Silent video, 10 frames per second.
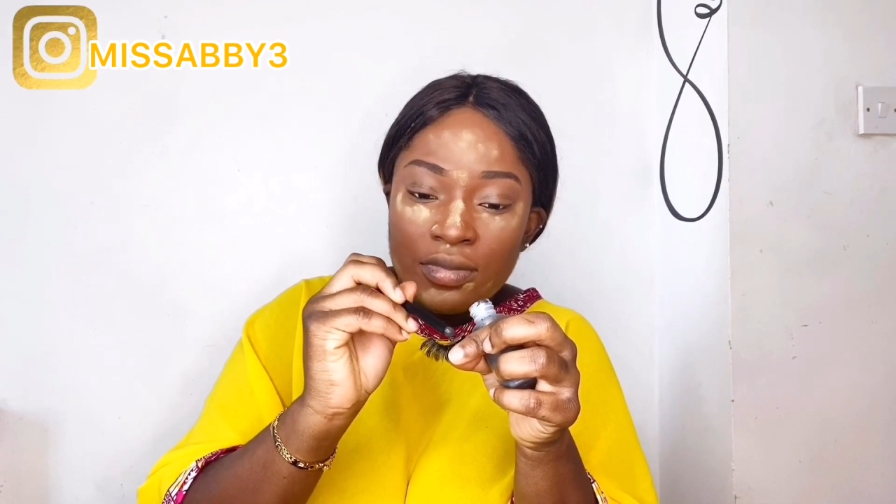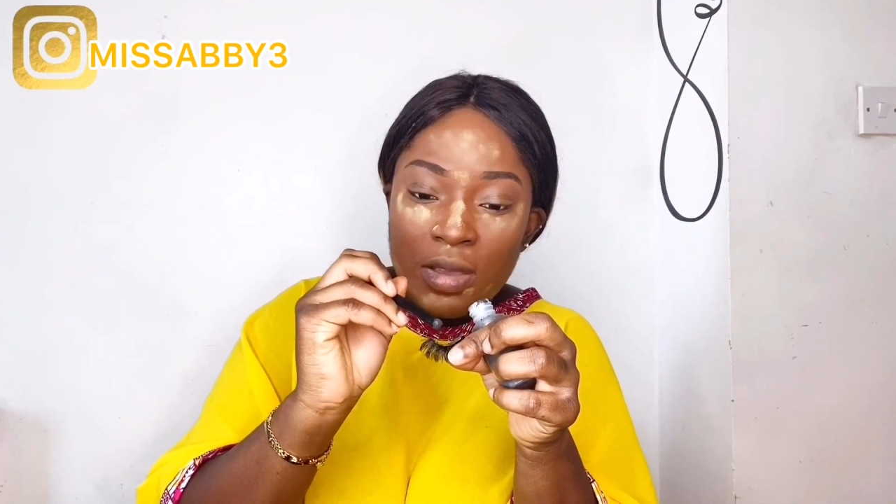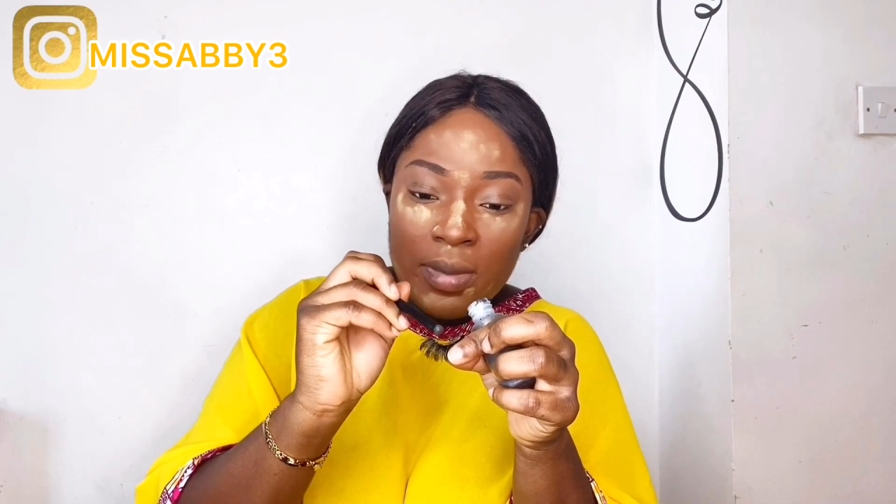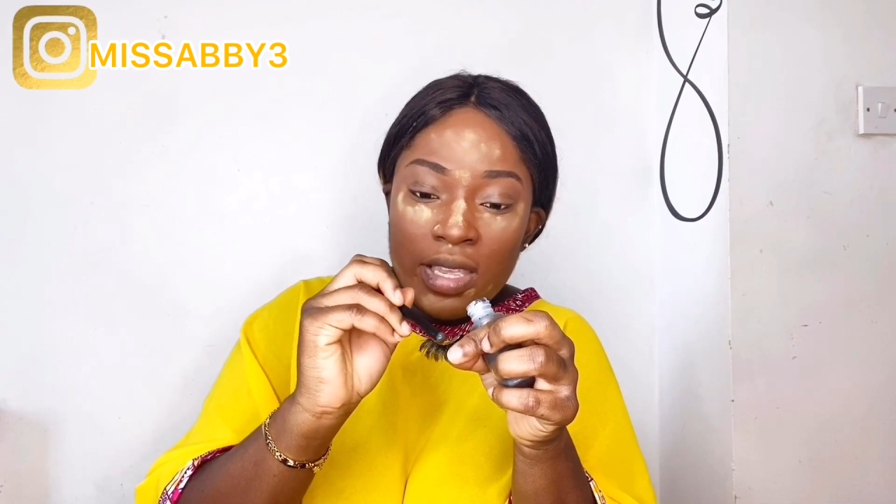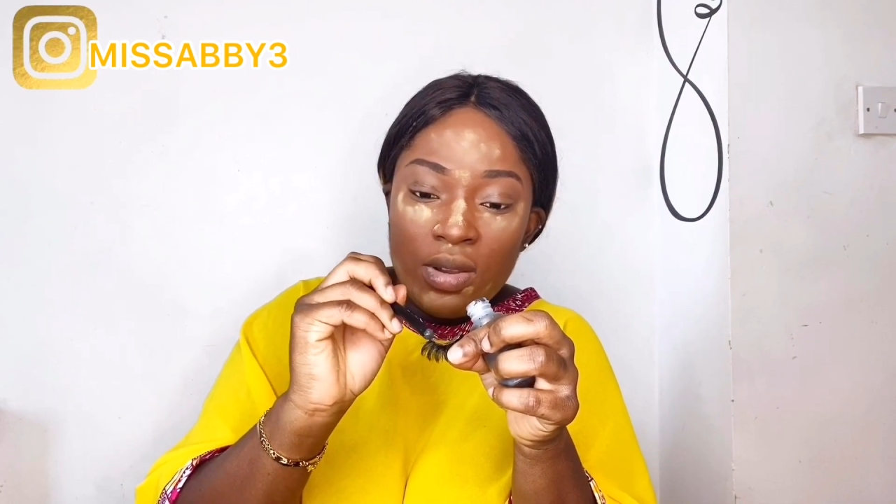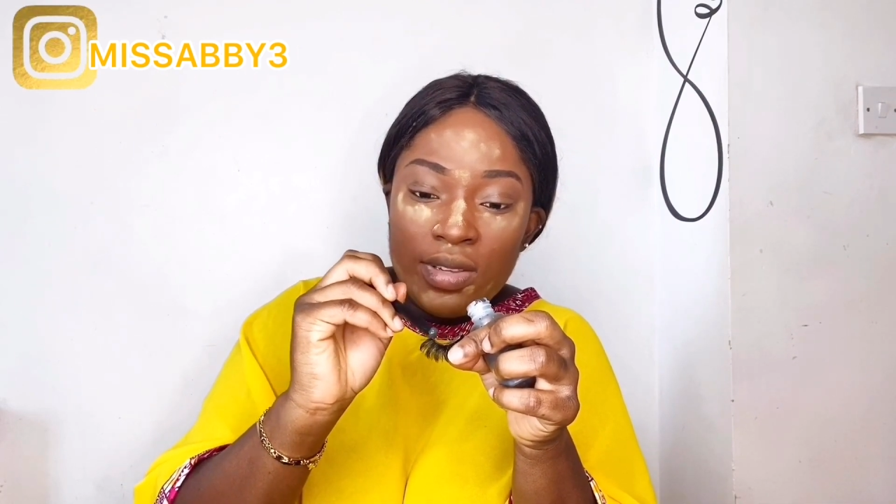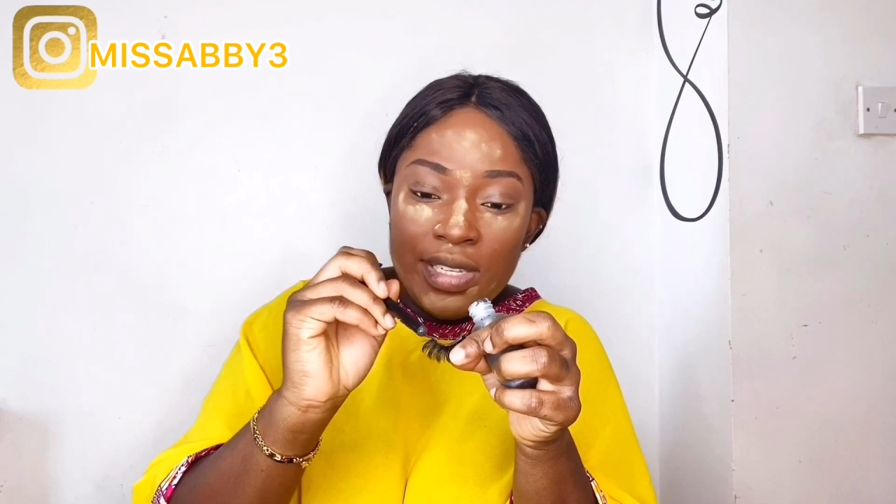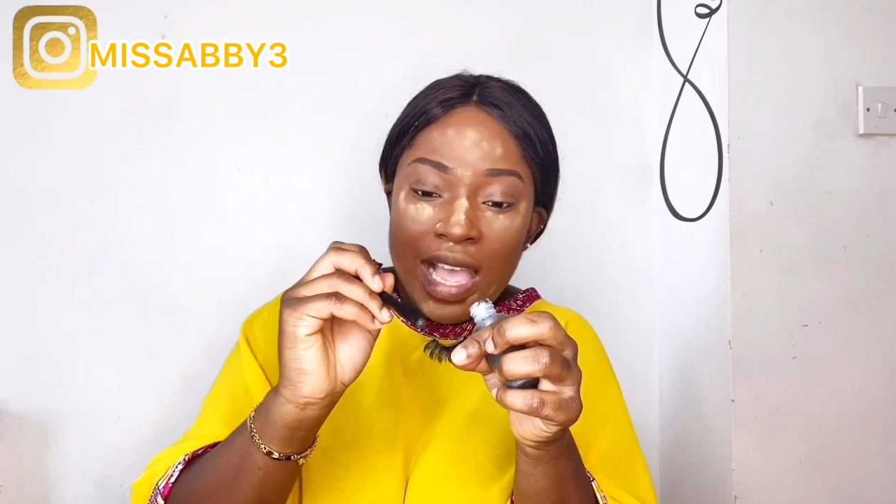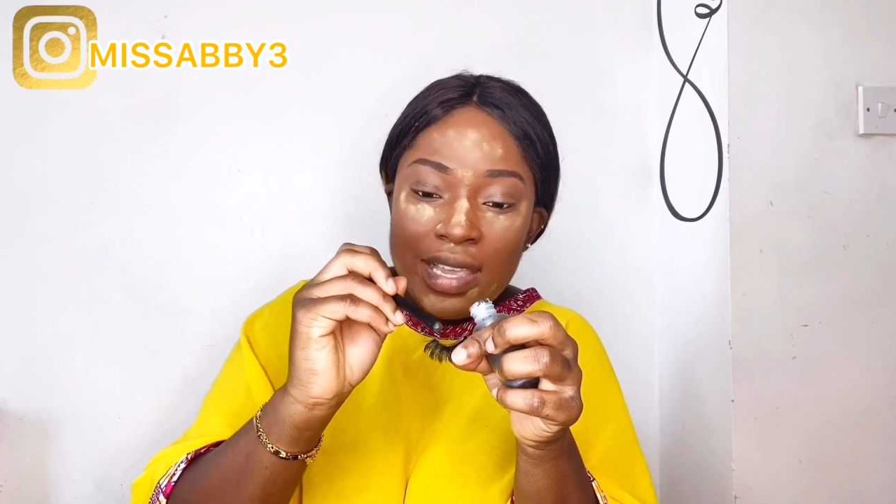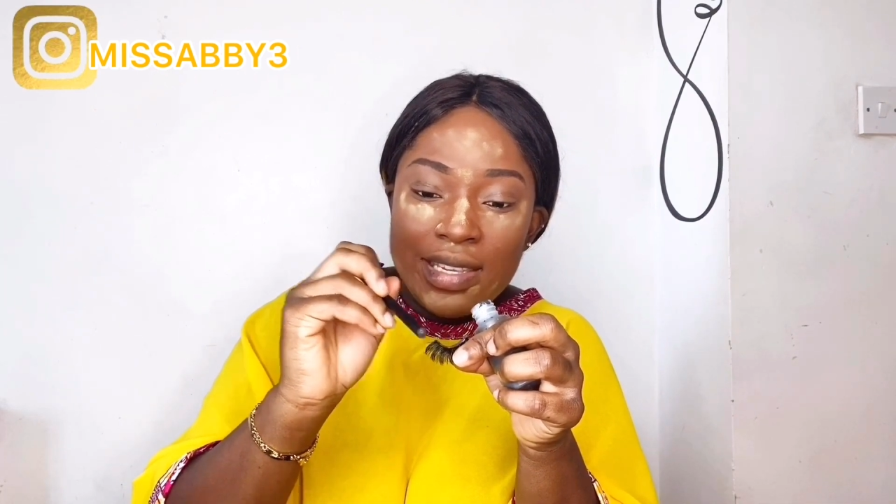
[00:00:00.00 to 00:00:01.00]
be yo
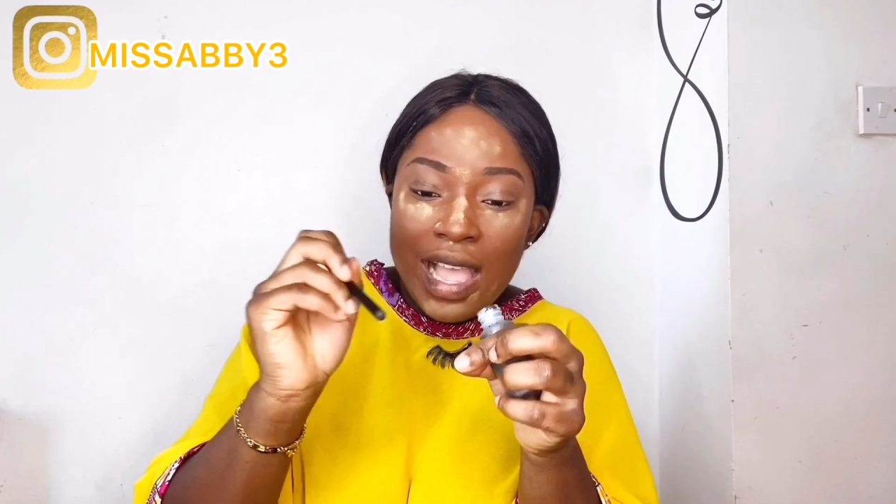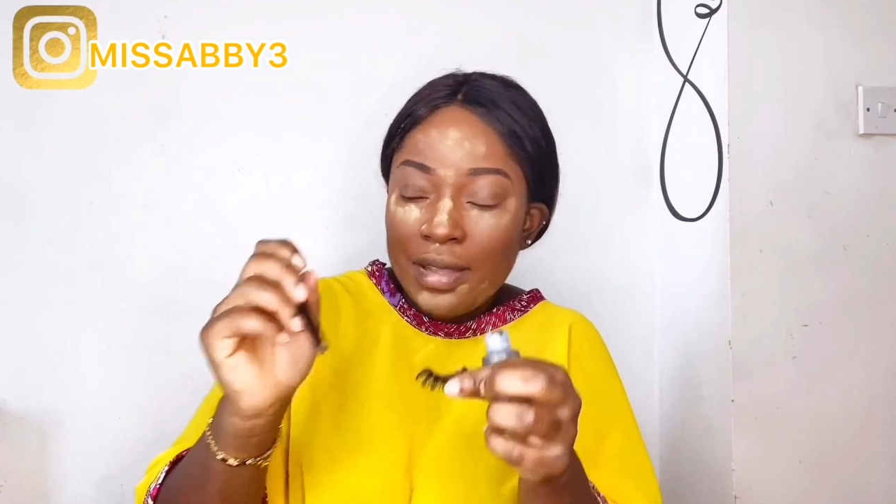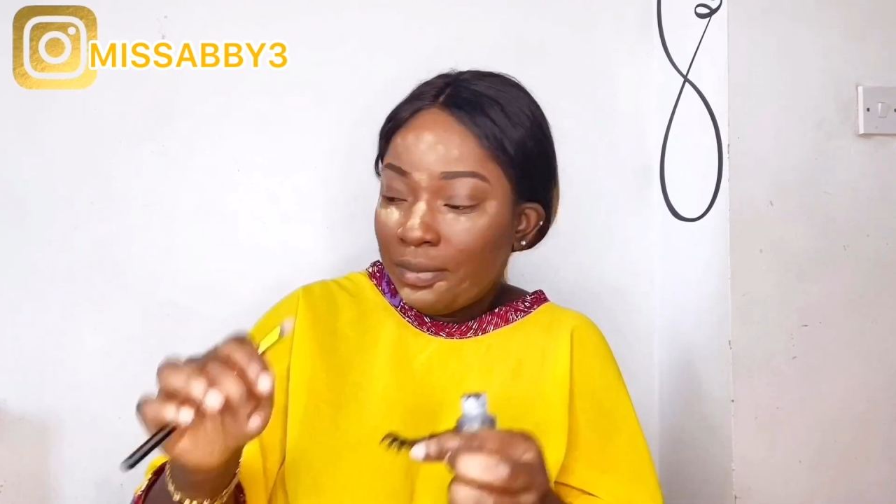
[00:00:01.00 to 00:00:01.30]
ya